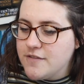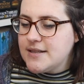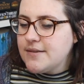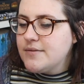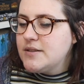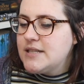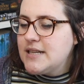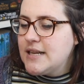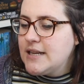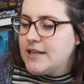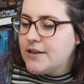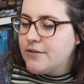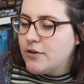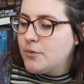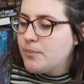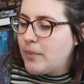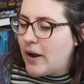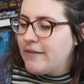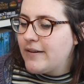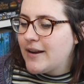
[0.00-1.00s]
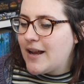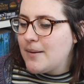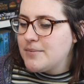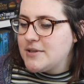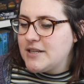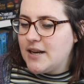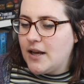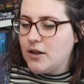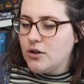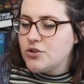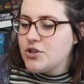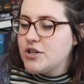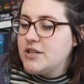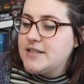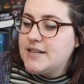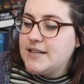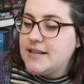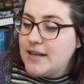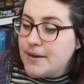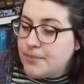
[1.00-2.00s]
17-year-old pirate captain Alosha
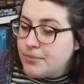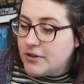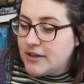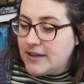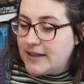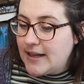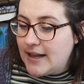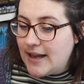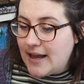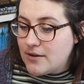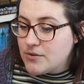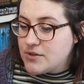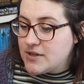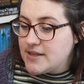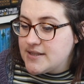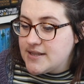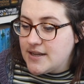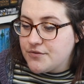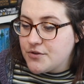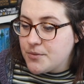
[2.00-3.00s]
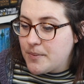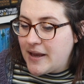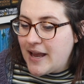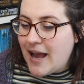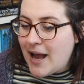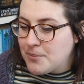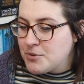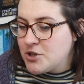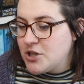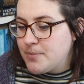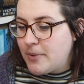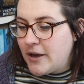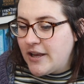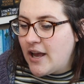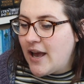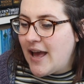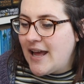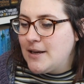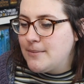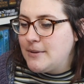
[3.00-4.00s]
deliberately allows herself to be captured by
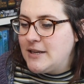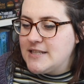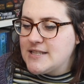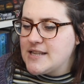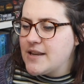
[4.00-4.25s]
her enemies,